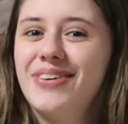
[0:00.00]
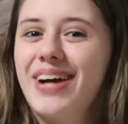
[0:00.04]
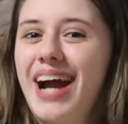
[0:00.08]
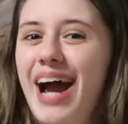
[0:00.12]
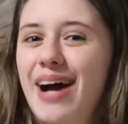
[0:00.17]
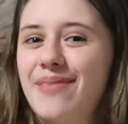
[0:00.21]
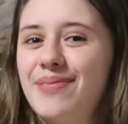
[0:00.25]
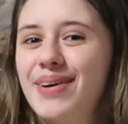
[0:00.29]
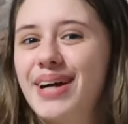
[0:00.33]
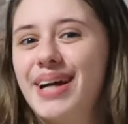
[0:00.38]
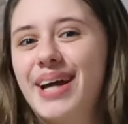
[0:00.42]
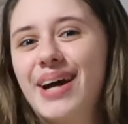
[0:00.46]
where
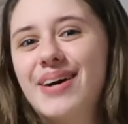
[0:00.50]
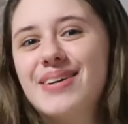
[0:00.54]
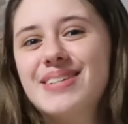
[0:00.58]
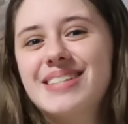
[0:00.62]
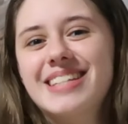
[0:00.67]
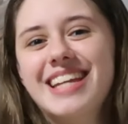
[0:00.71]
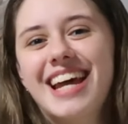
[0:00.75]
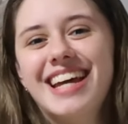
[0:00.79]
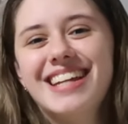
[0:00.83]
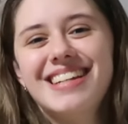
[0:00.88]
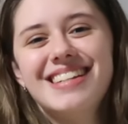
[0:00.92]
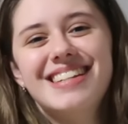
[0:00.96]
Emma
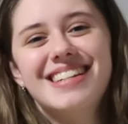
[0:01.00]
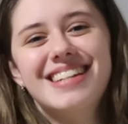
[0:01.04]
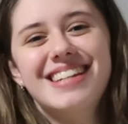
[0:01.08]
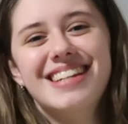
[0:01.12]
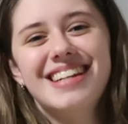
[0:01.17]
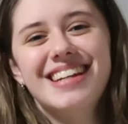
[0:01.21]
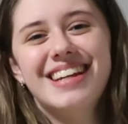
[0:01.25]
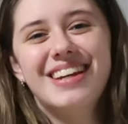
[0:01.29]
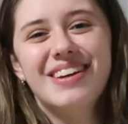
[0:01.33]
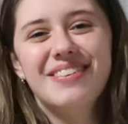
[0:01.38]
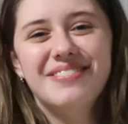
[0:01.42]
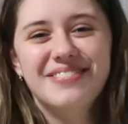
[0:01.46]
goes, and
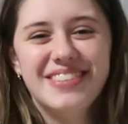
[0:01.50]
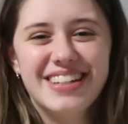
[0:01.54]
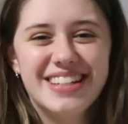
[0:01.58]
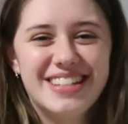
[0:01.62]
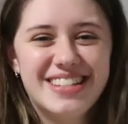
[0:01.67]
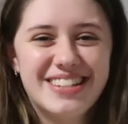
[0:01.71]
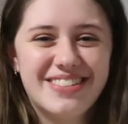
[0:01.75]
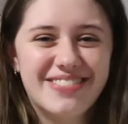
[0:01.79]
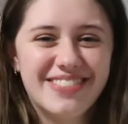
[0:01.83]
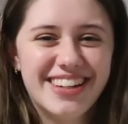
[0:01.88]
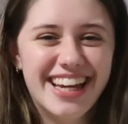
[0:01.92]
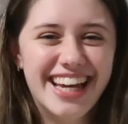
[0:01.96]
she
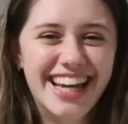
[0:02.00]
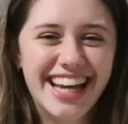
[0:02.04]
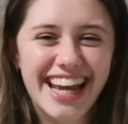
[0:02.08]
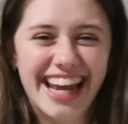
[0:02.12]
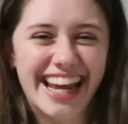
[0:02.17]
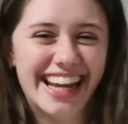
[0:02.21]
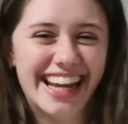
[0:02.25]
convinced me.